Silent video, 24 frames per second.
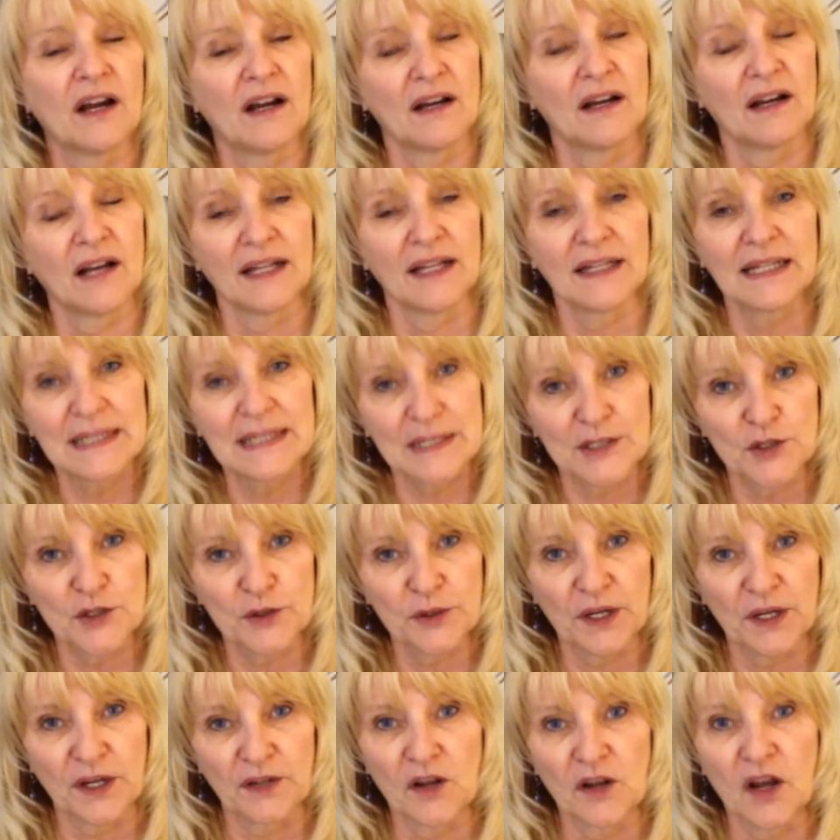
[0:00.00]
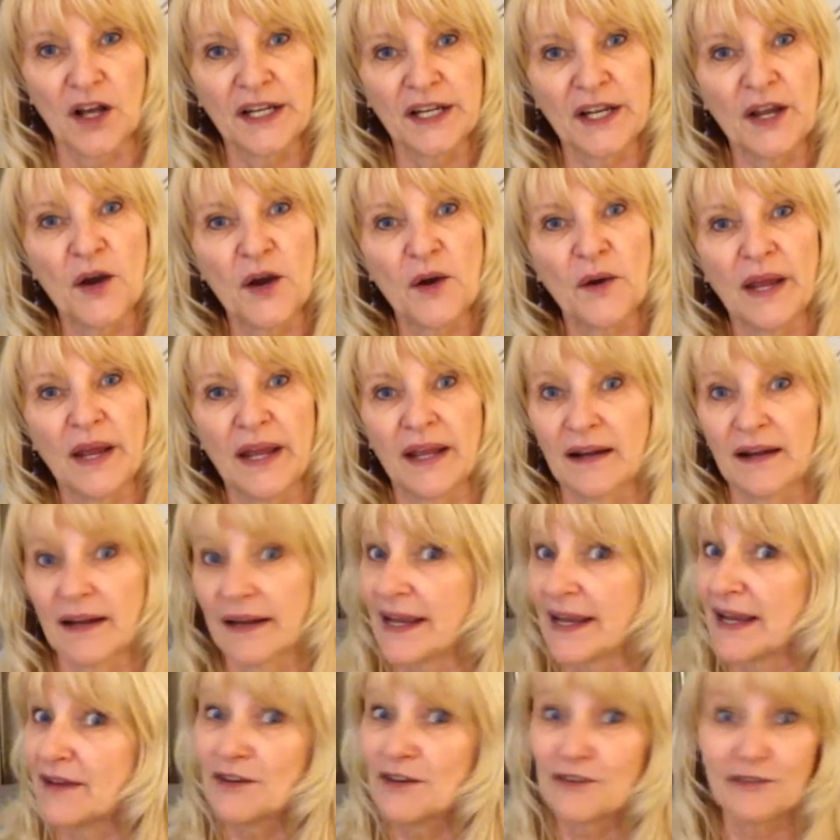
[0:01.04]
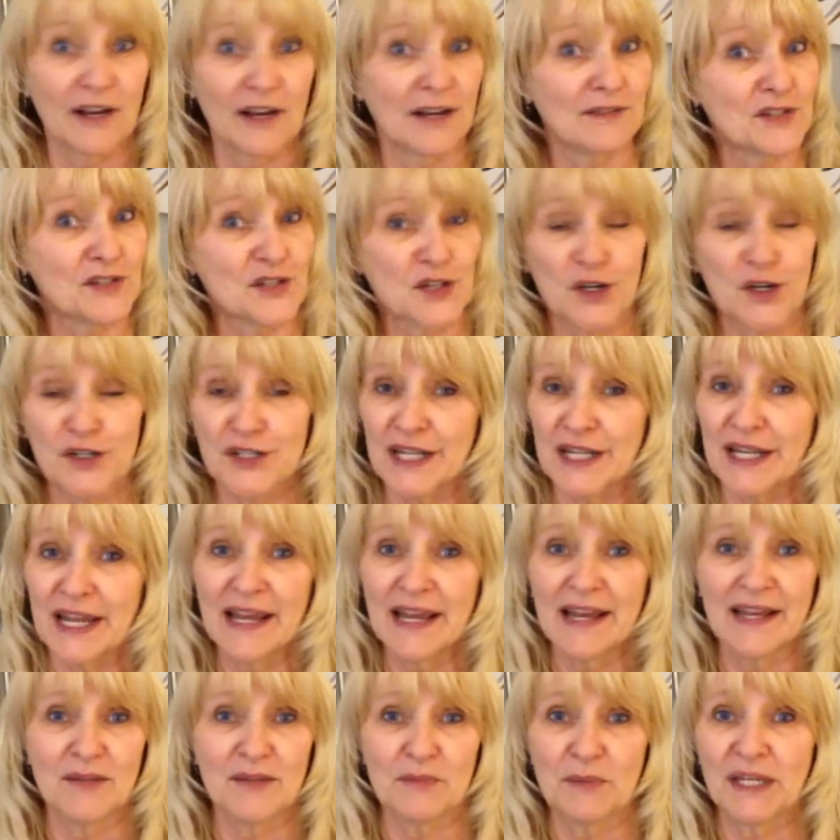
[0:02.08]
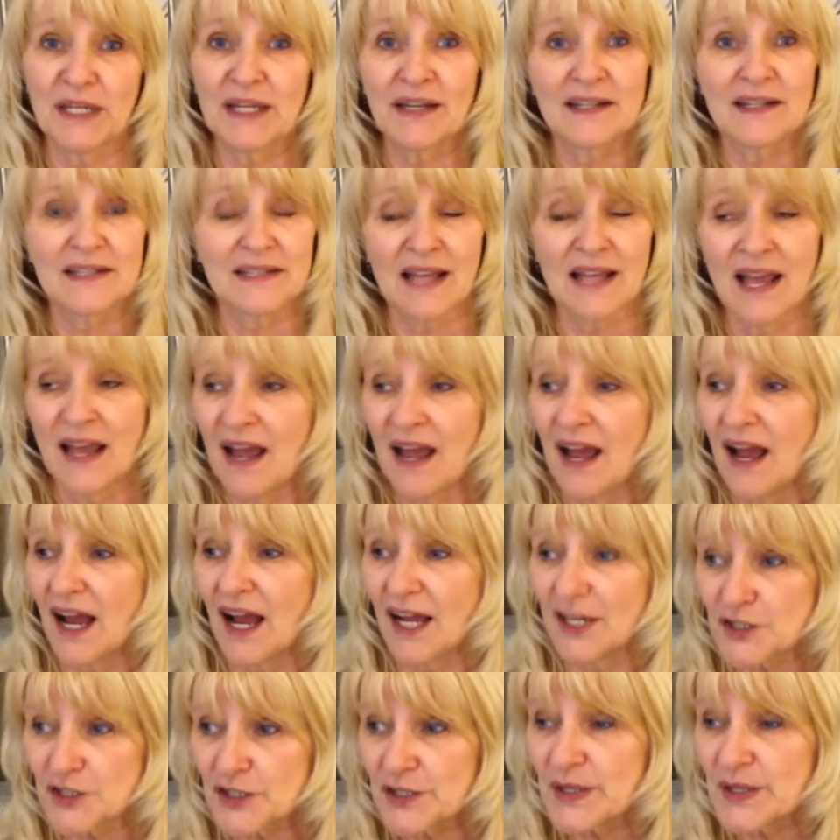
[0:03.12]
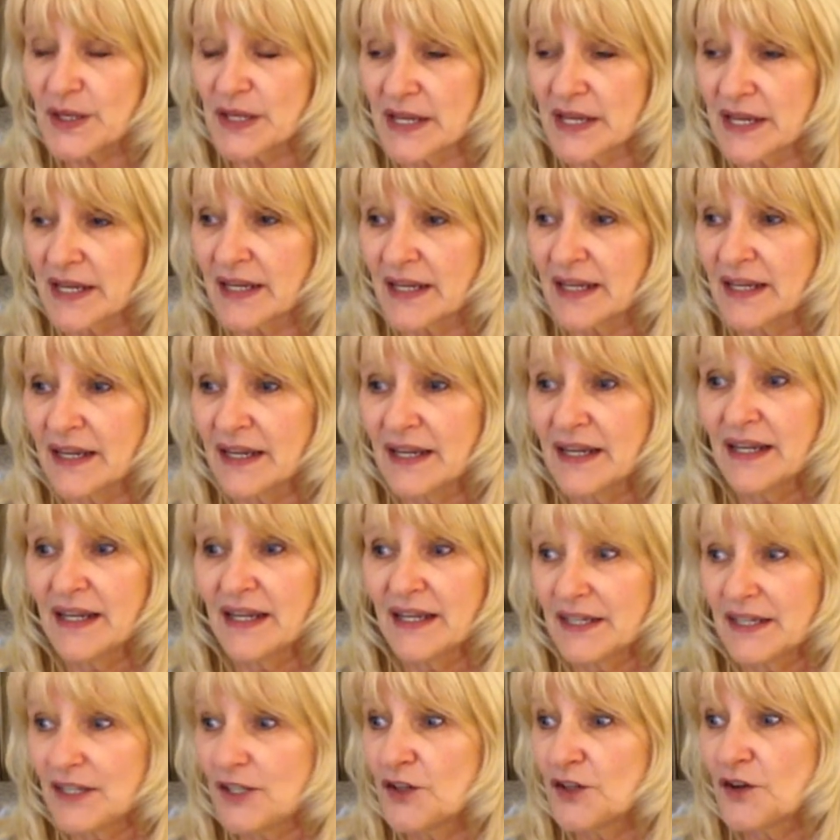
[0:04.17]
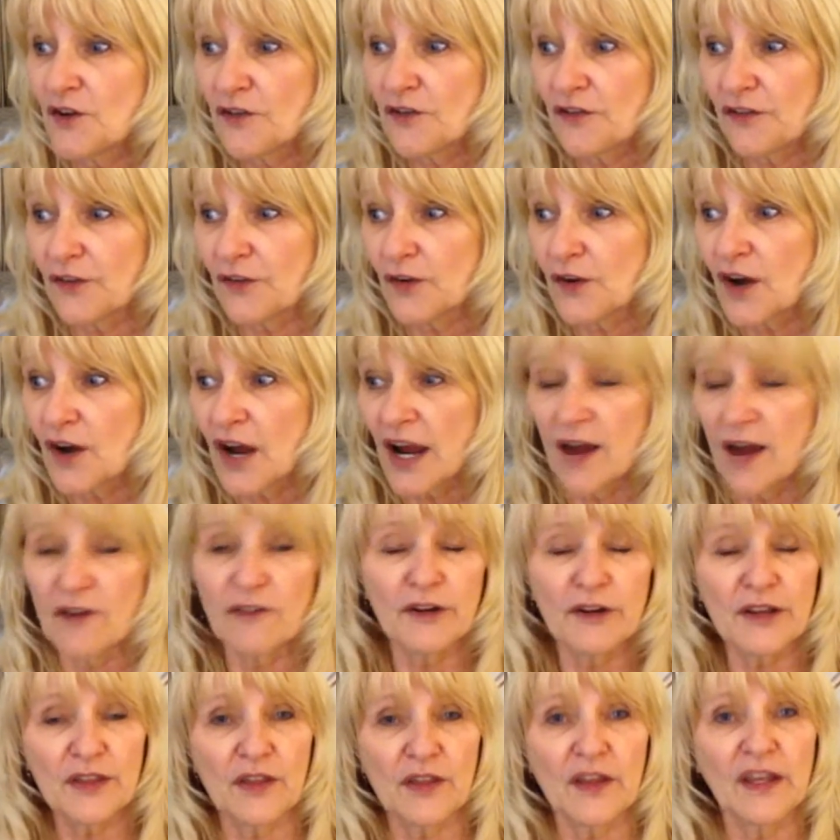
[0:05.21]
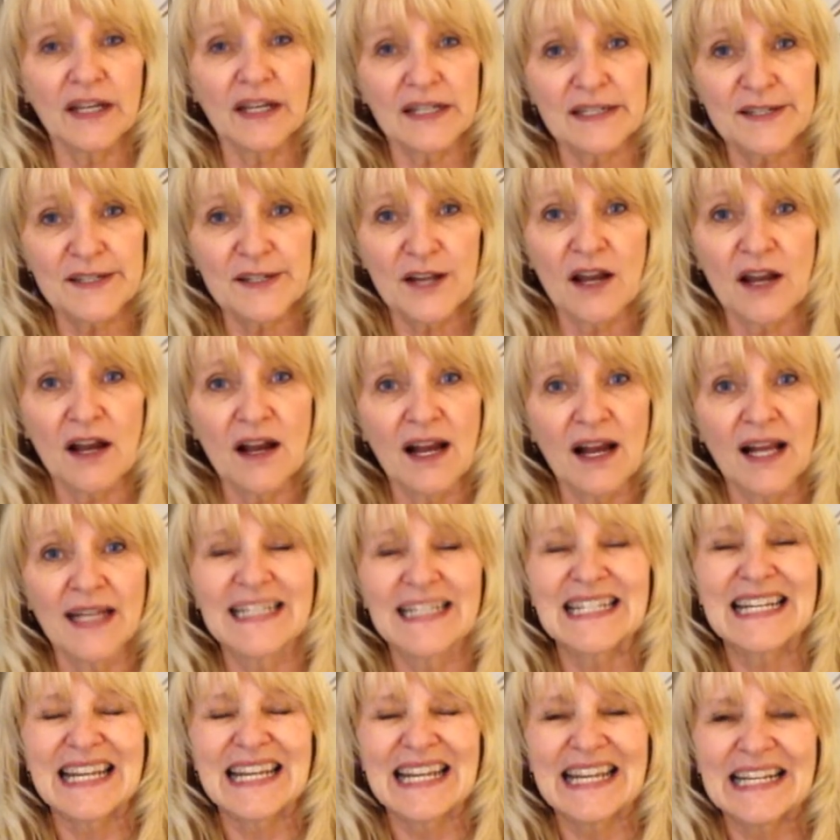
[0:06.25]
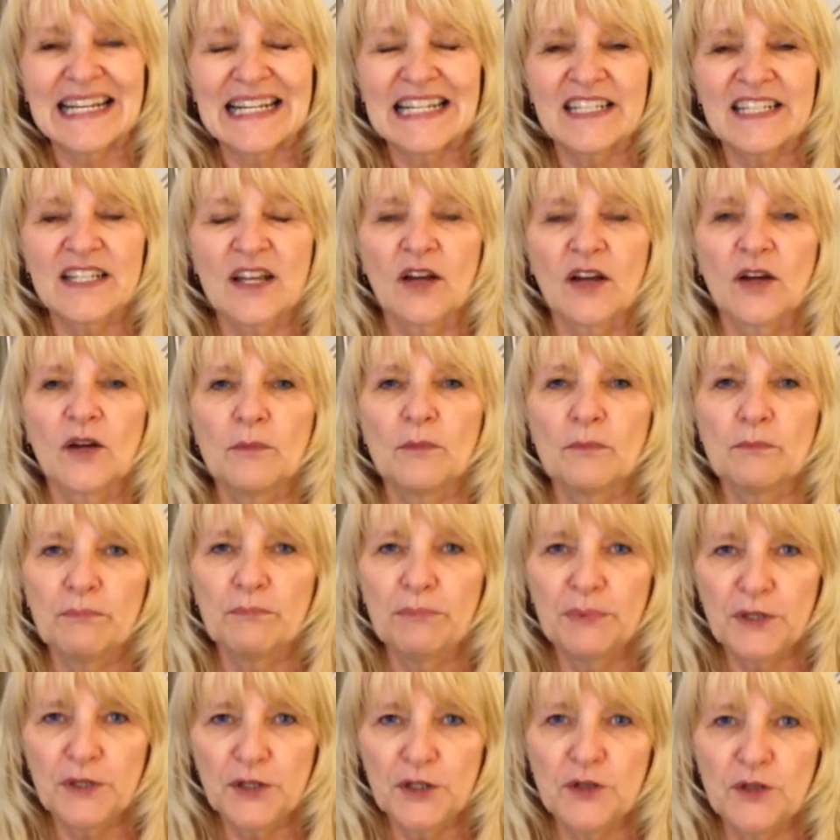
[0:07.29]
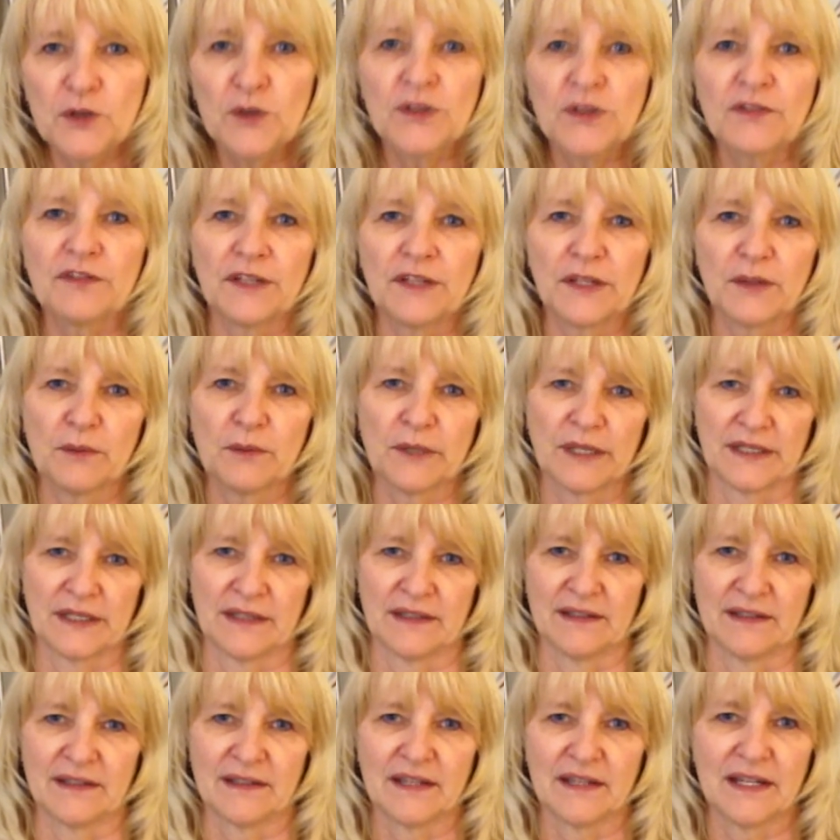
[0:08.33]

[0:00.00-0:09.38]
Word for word: Uh, I listened to it on audio and I gave it five stars again because I just think, you know, for everything it is not, it is beautifully written.